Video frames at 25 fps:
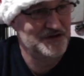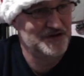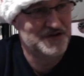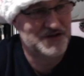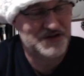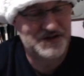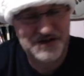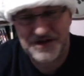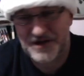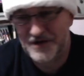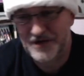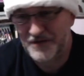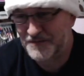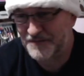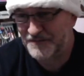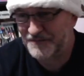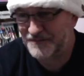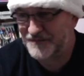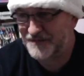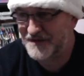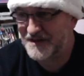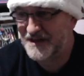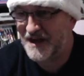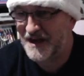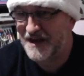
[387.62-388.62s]
So,
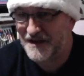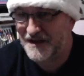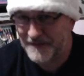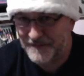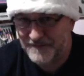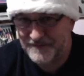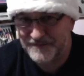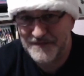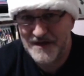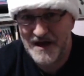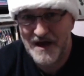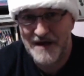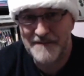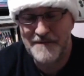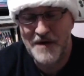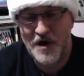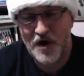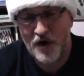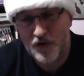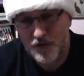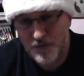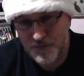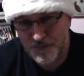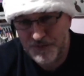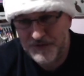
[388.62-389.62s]
yeah, I'm
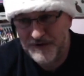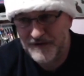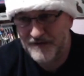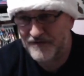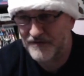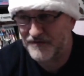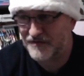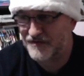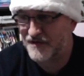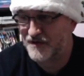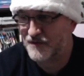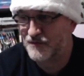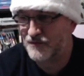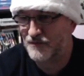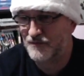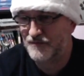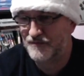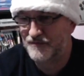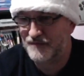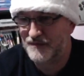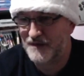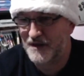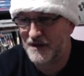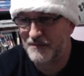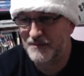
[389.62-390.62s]
hoping that
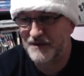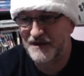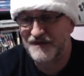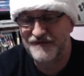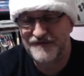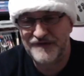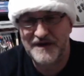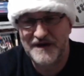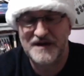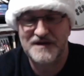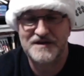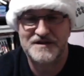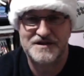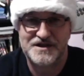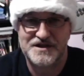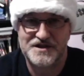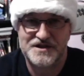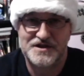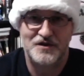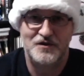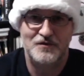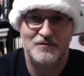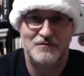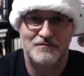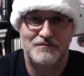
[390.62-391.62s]
I'll be fine
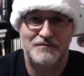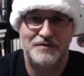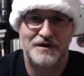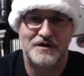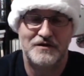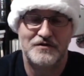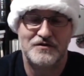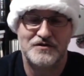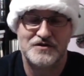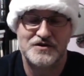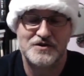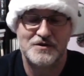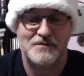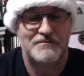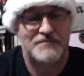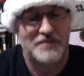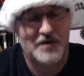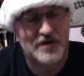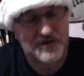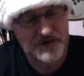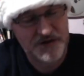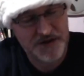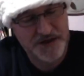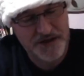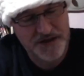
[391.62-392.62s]
soon because on
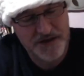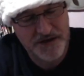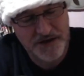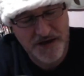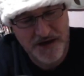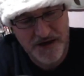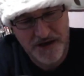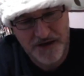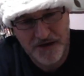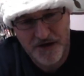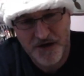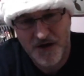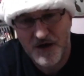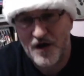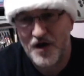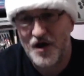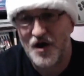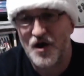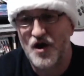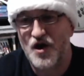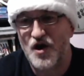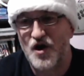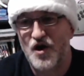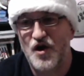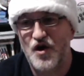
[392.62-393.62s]
Boxing Day,
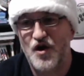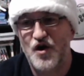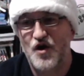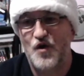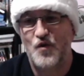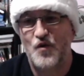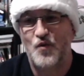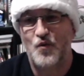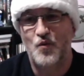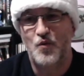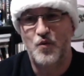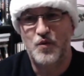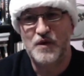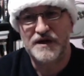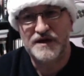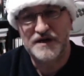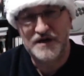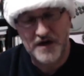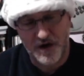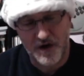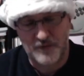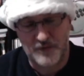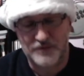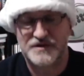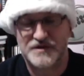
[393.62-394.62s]
we
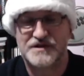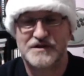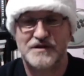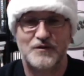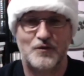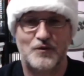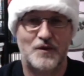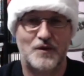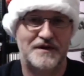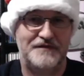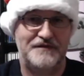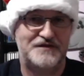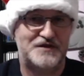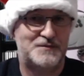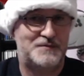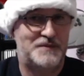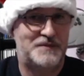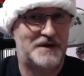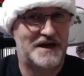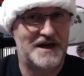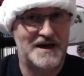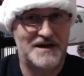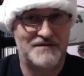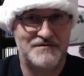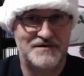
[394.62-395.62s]
go to the wife's
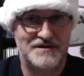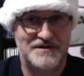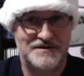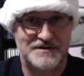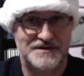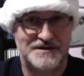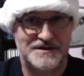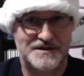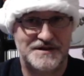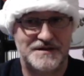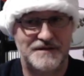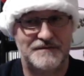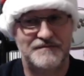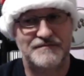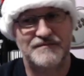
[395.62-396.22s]
parents